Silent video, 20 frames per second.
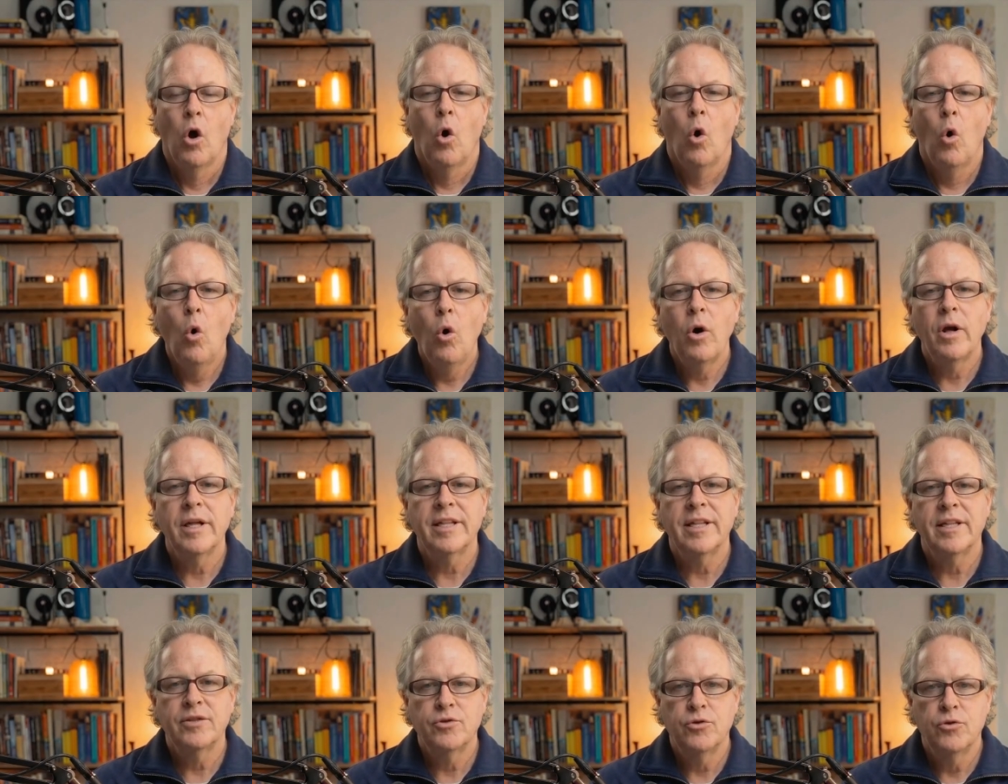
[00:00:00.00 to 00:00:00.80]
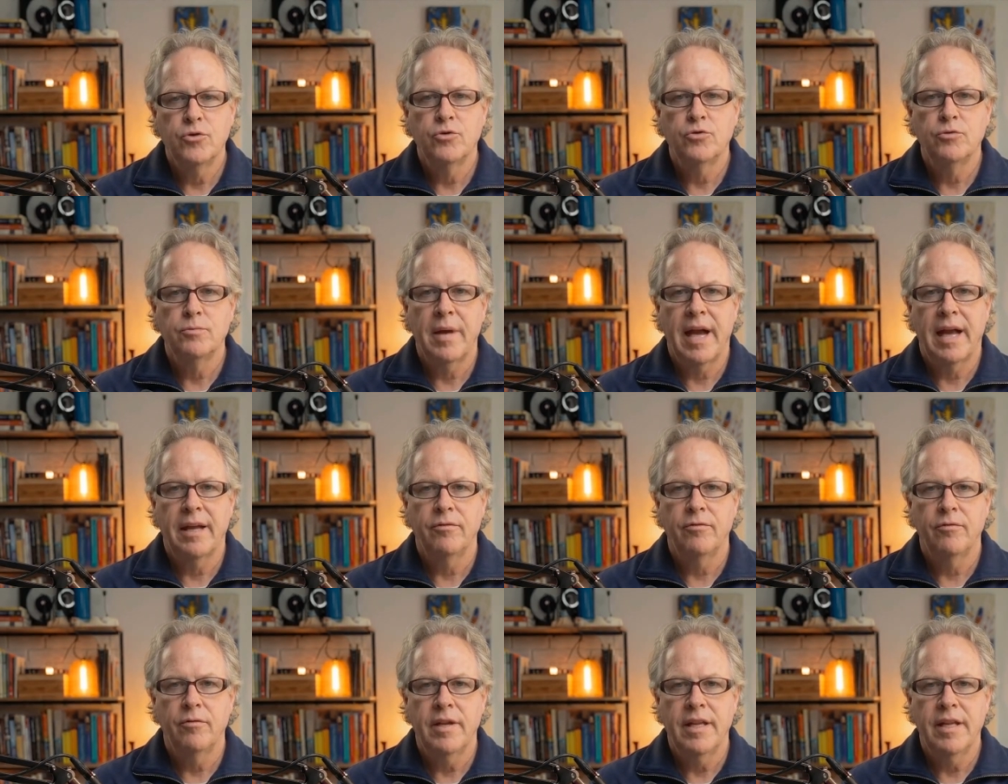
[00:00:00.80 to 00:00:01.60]
or it gets used by
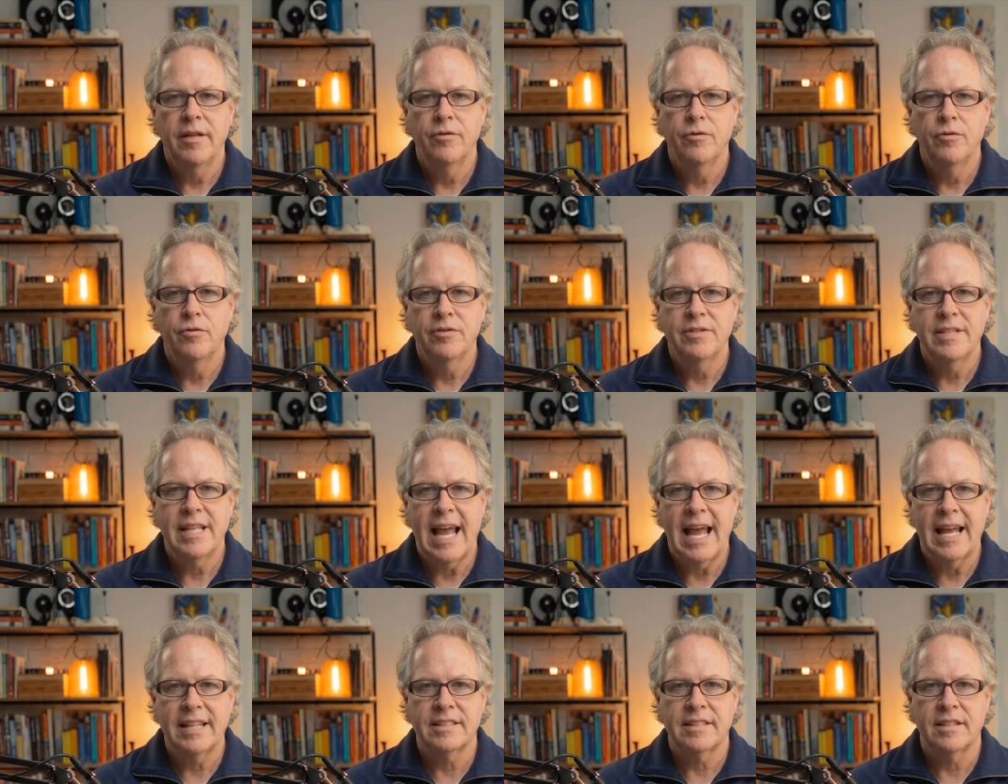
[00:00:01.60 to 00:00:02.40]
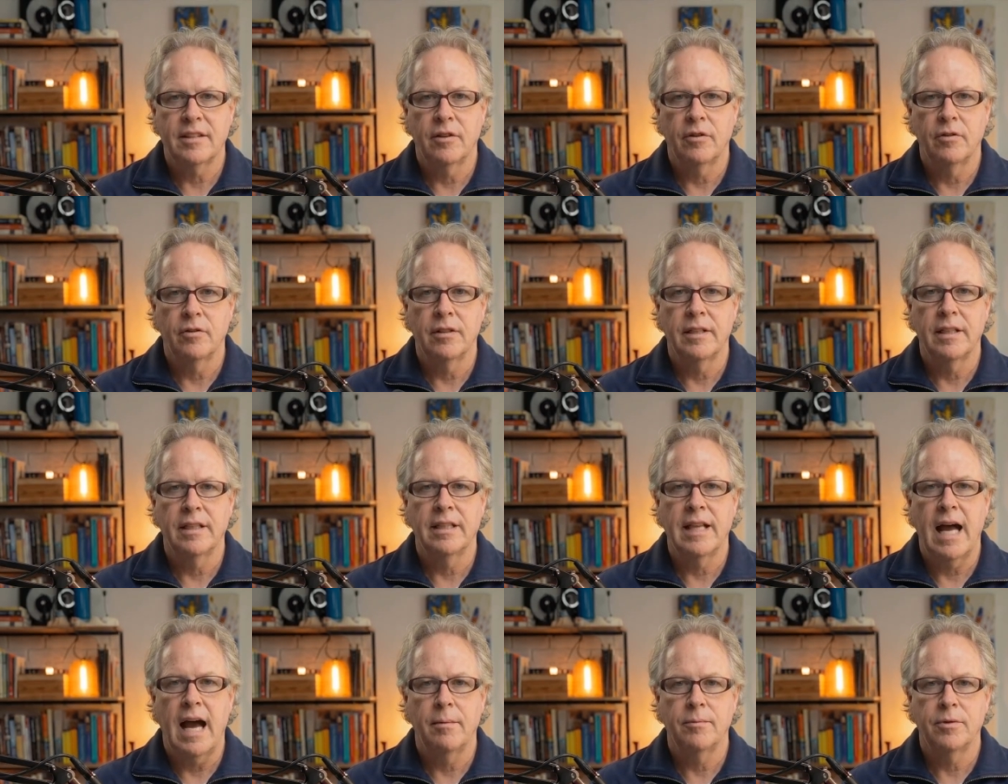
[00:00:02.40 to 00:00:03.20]
3 enthusiastic early
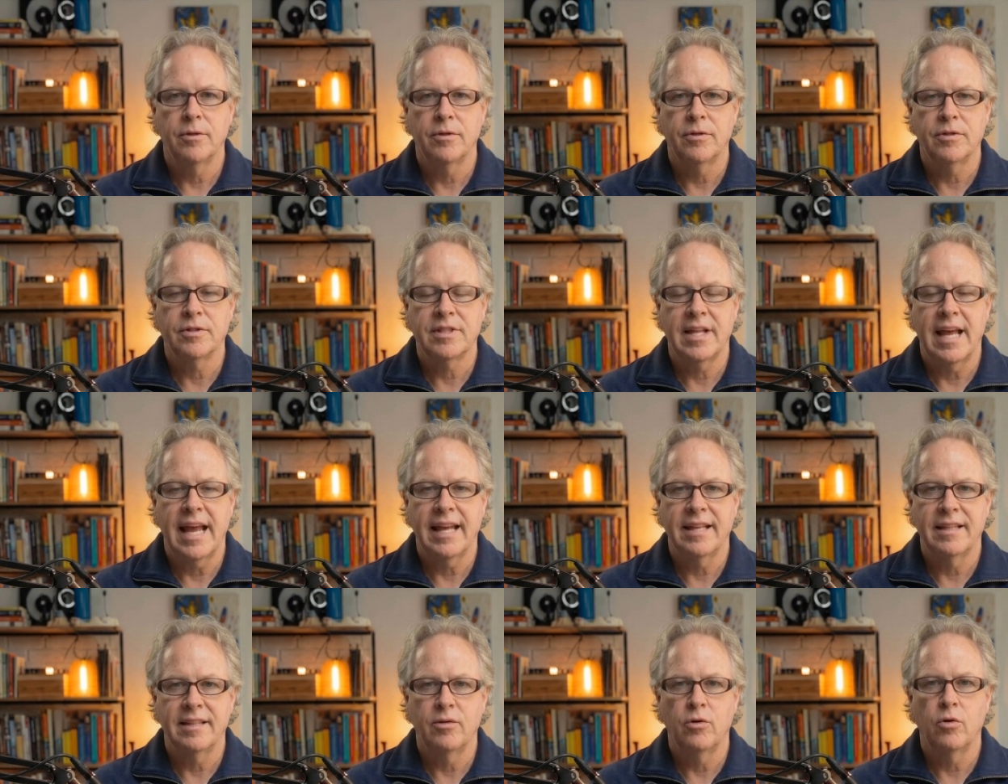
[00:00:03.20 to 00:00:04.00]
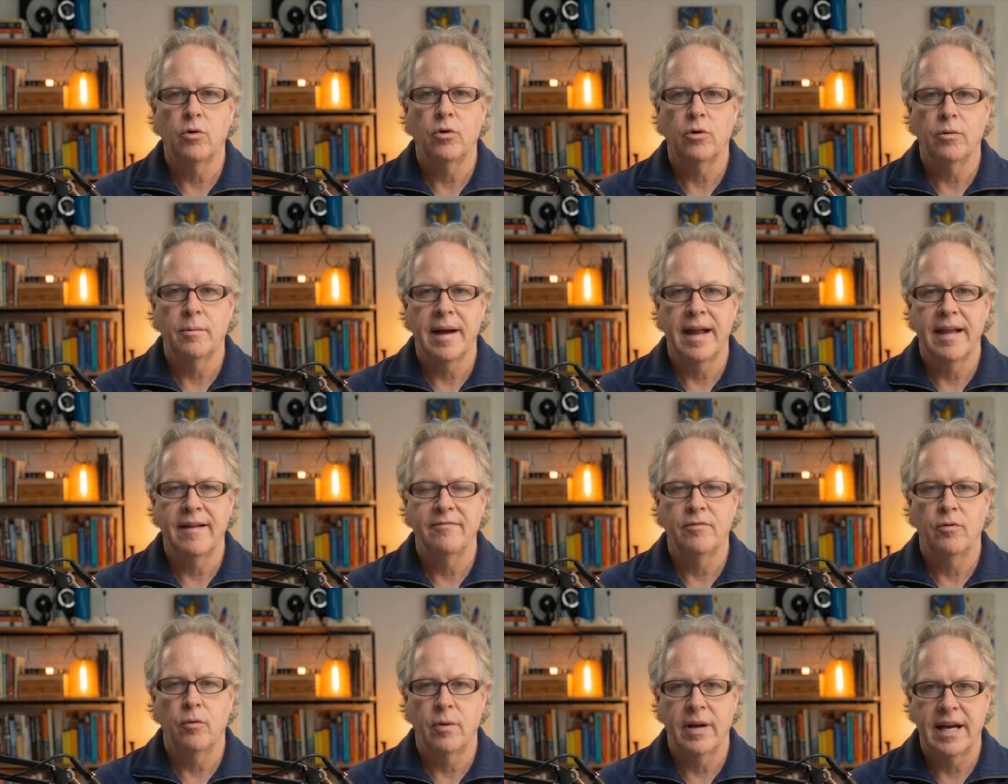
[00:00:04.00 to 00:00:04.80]
adopters and ignored by
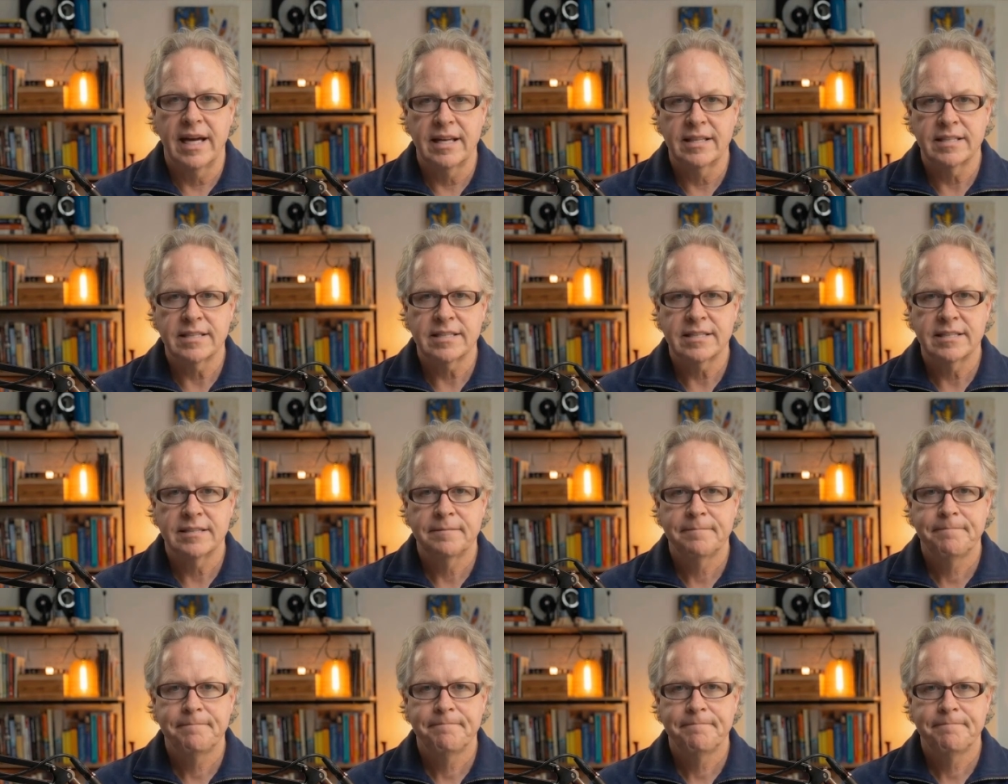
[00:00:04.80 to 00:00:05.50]
everyone else.